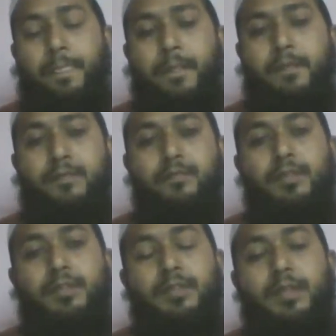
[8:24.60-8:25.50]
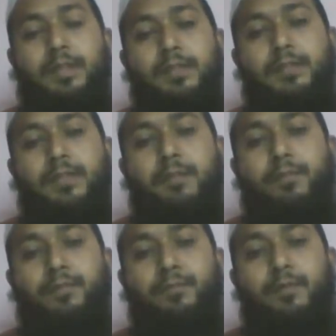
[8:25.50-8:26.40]
So this type
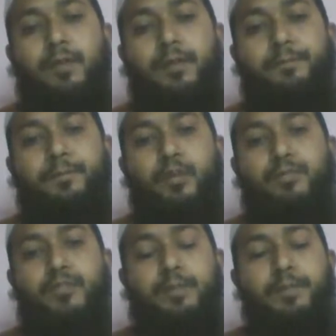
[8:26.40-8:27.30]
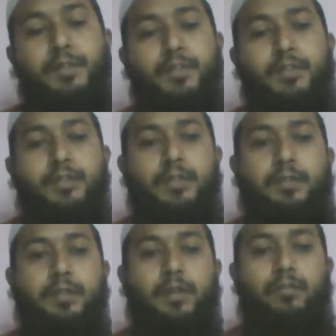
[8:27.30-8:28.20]
of observations
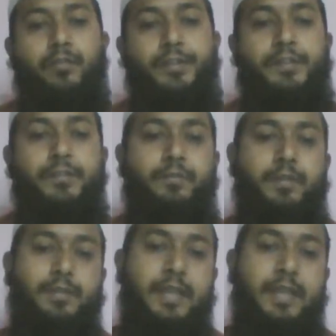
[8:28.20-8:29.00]
and continuous